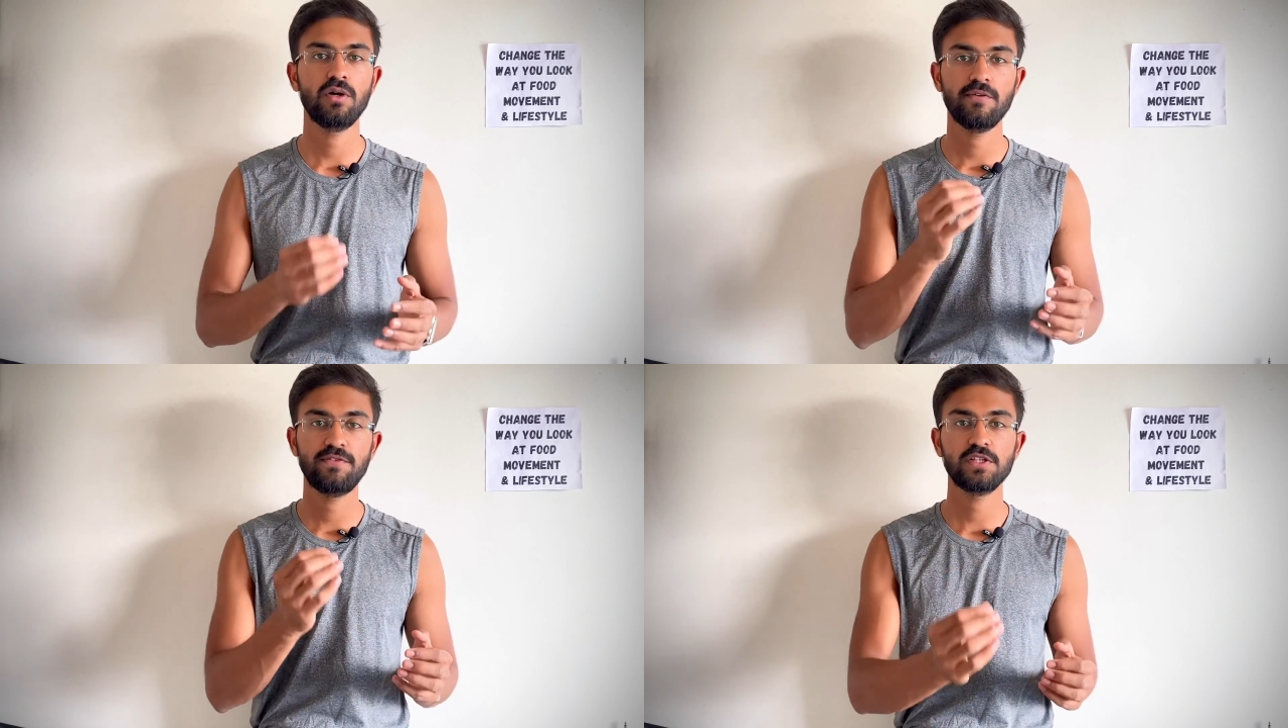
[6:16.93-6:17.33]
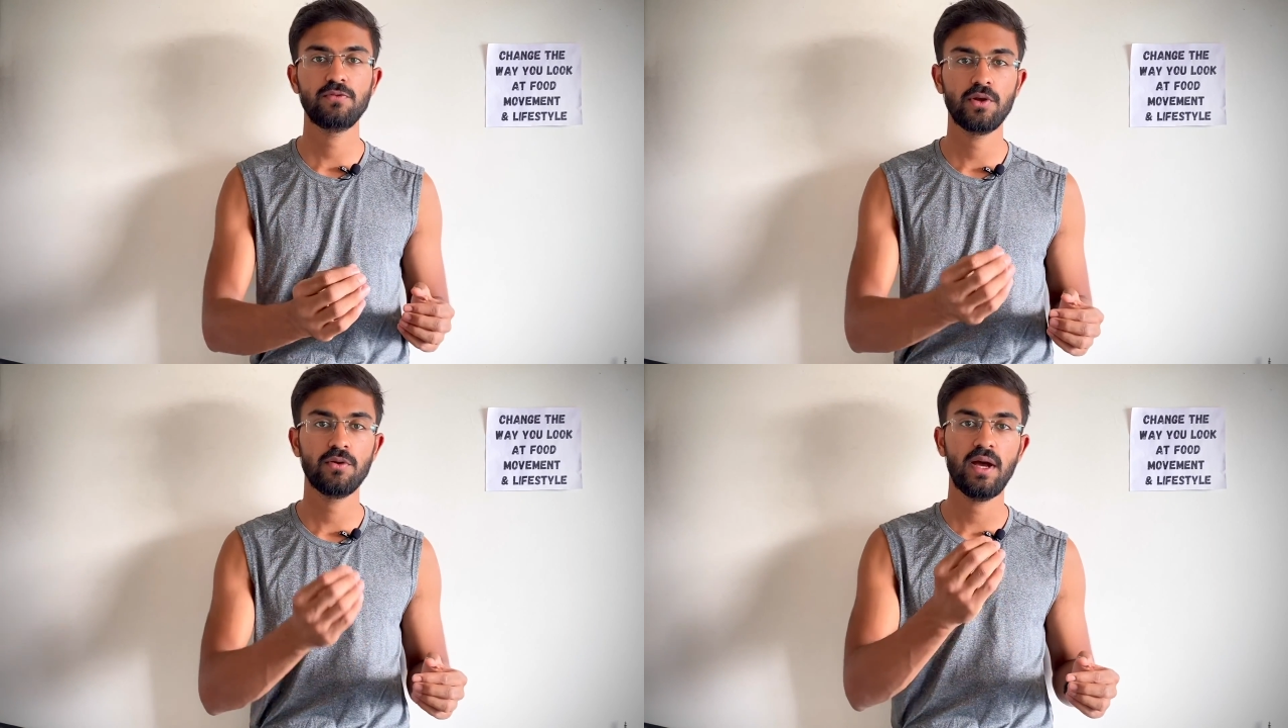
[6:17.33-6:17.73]
If this
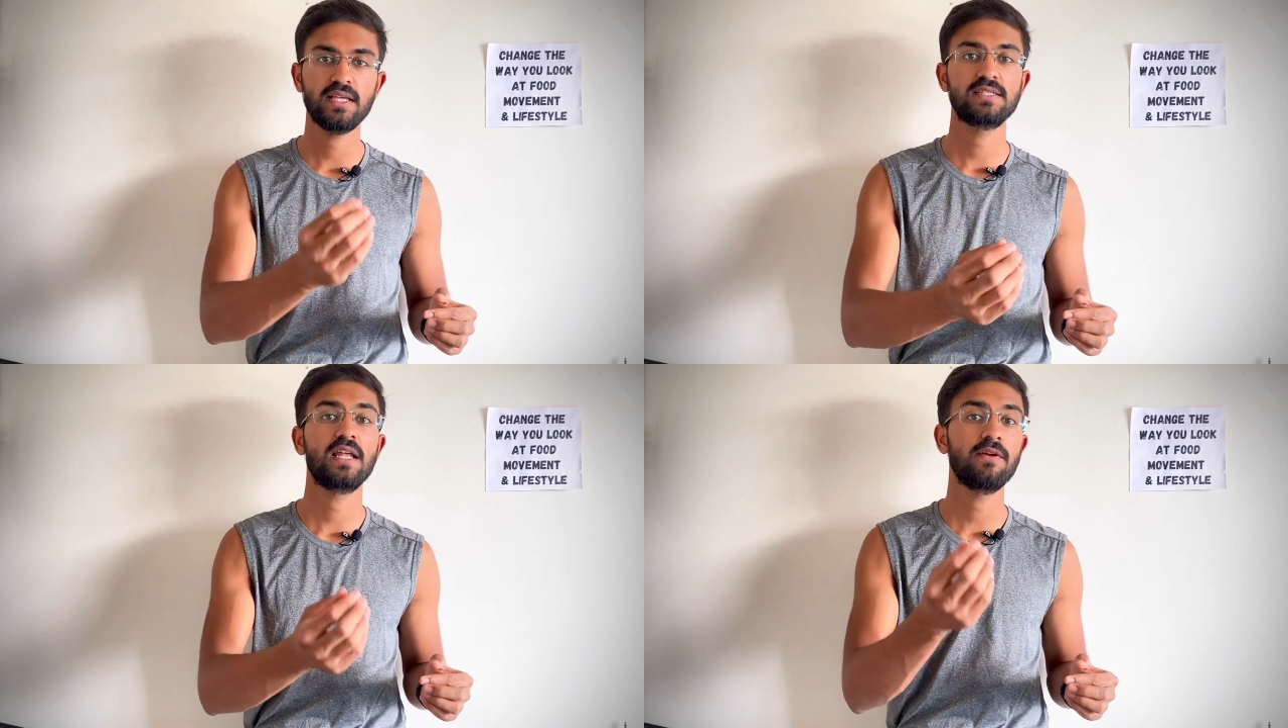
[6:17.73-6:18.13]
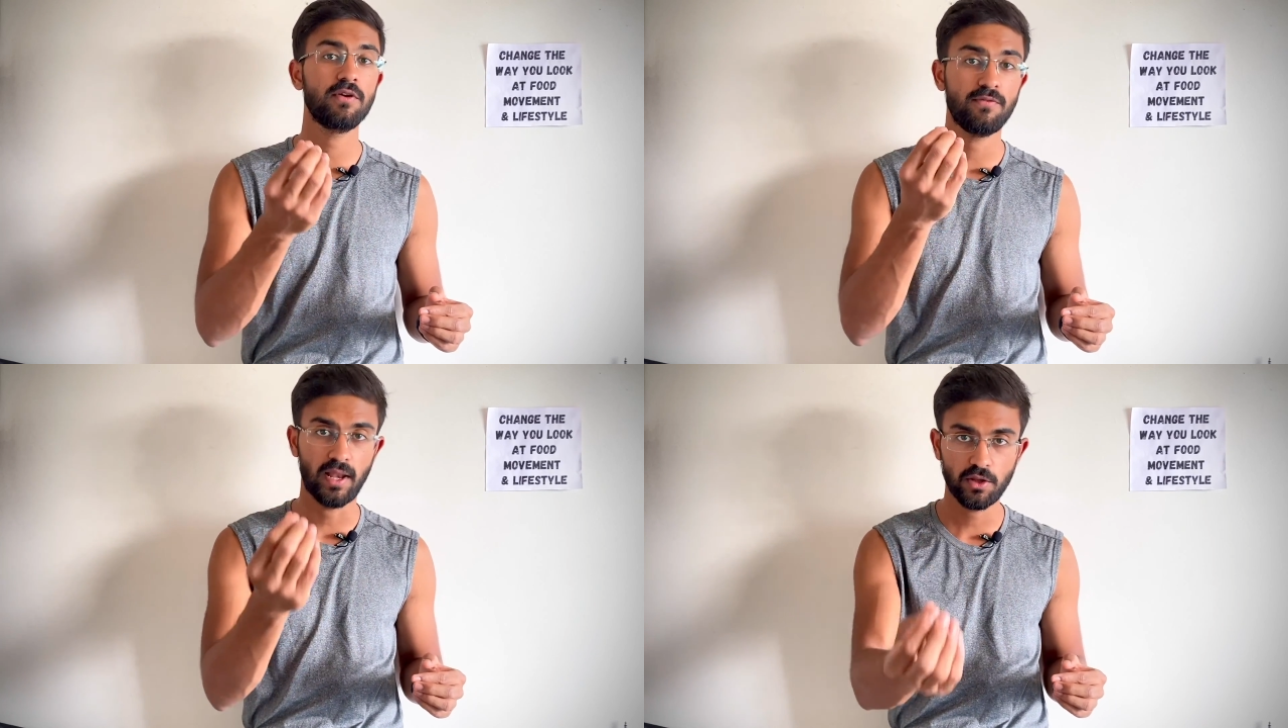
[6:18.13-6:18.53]
video has
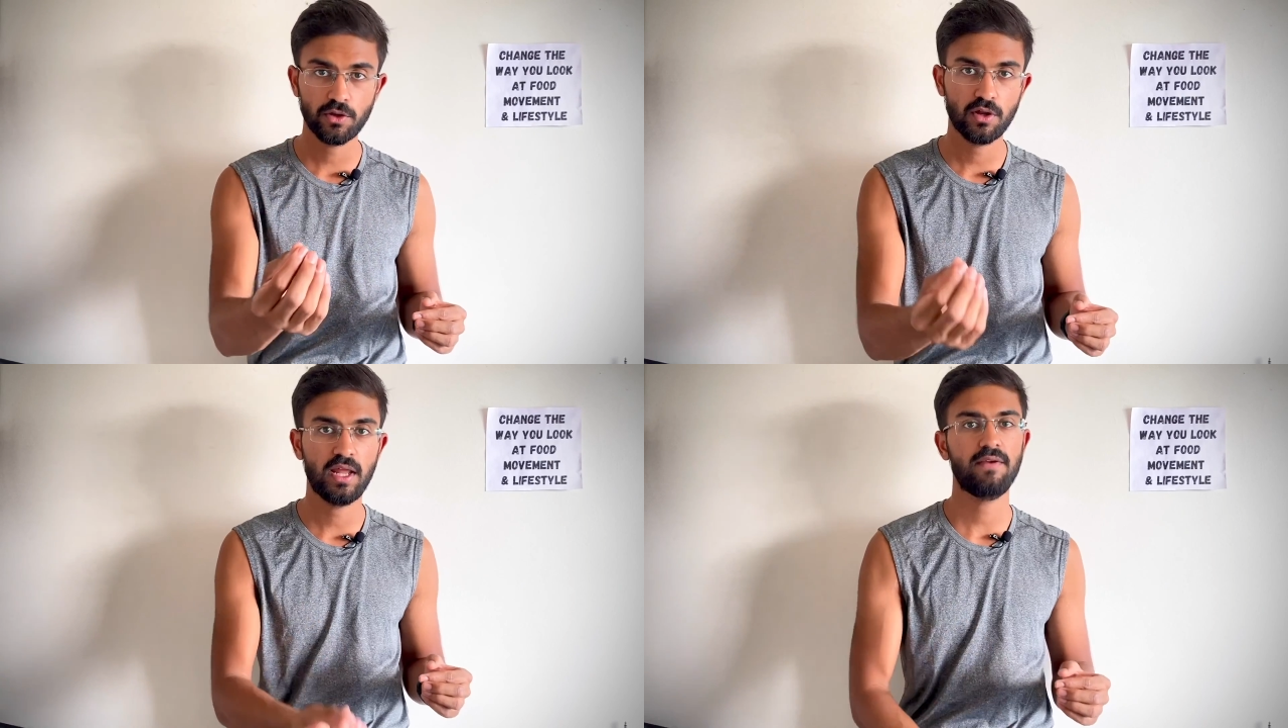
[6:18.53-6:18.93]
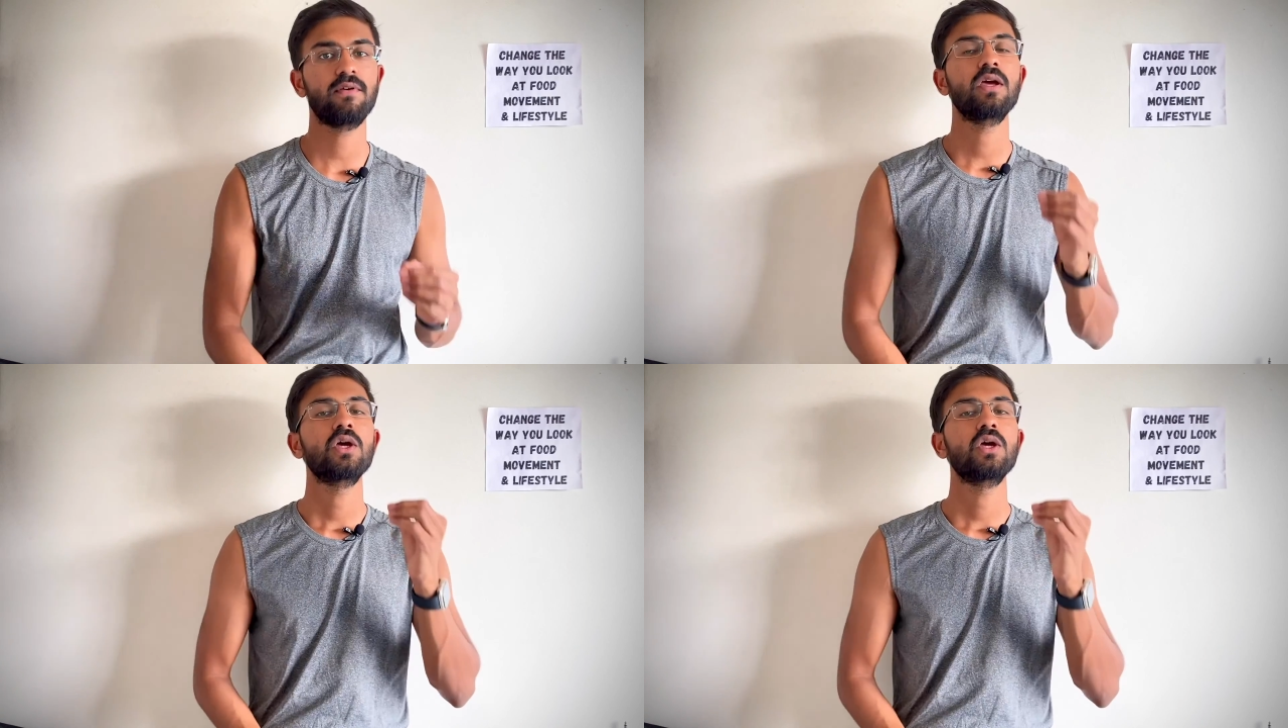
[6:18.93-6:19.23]
delivered value in your life,